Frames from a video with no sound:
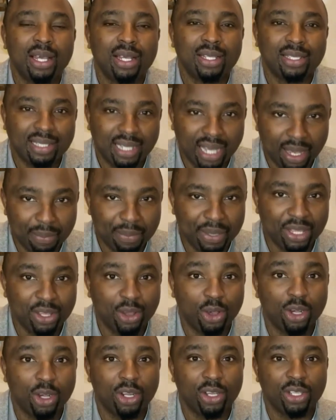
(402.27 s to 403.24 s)

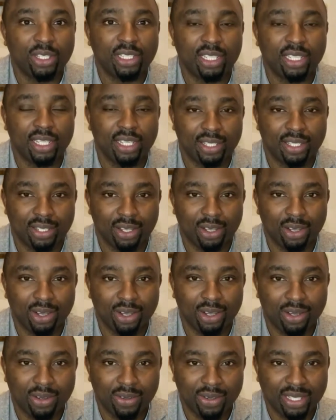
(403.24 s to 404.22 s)
terminologies
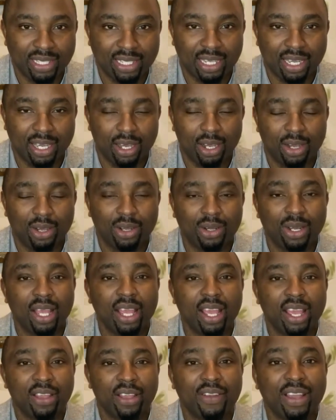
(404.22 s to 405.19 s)
or critical
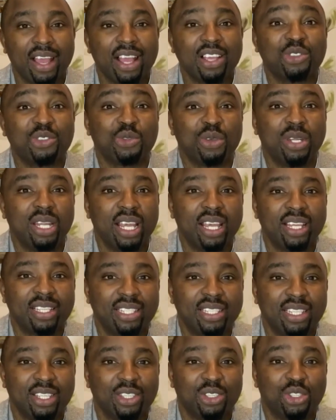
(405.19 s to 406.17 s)
areas
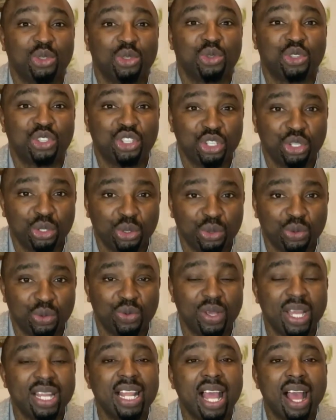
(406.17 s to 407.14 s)
relating to
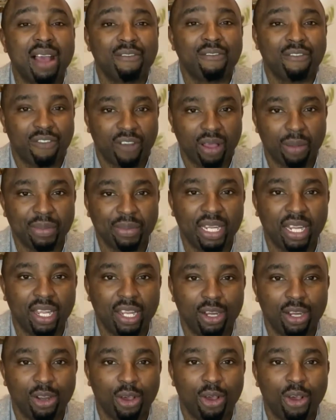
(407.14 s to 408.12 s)
children and
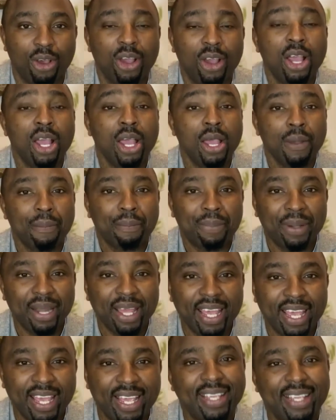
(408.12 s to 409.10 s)
family law.
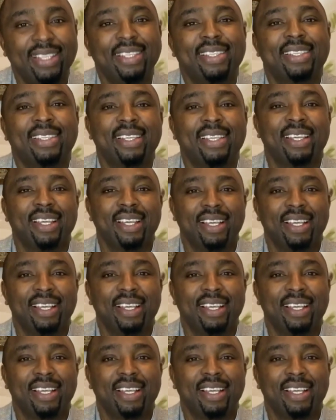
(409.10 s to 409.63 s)
Please